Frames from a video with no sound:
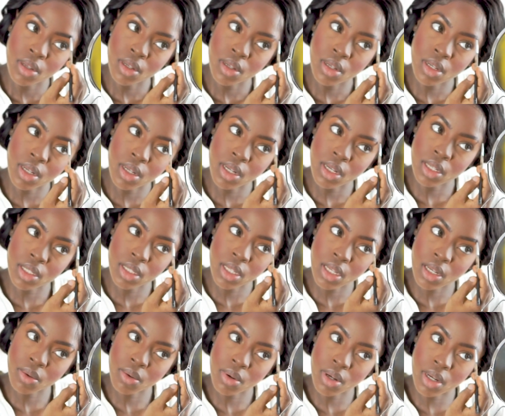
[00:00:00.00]
And then I
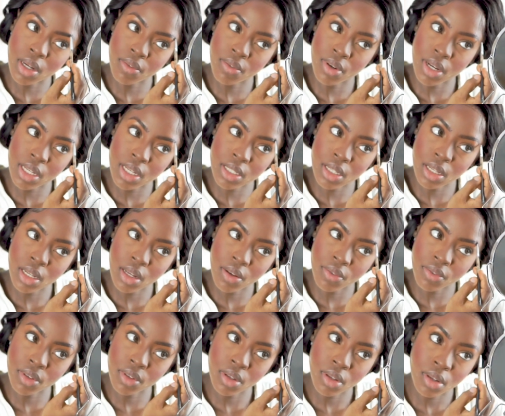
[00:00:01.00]
take whatever is
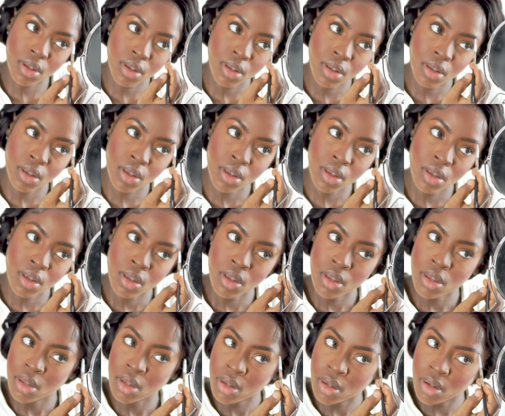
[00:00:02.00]
left
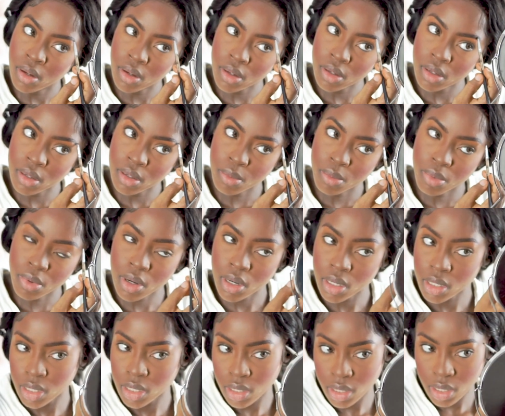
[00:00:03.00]
on the
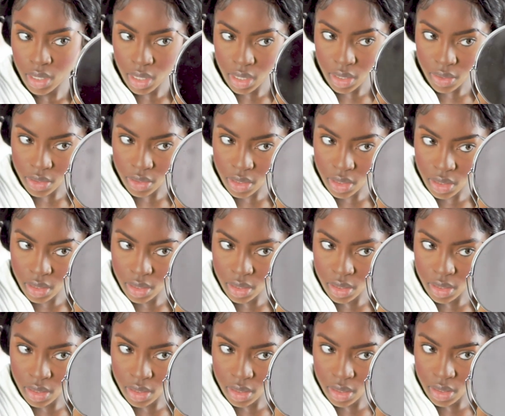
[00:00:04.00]
brush and kind of
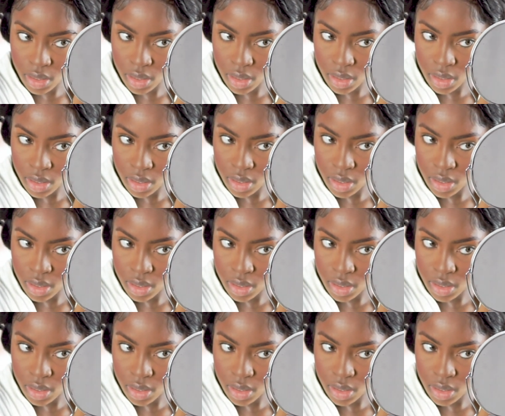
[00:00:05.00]
just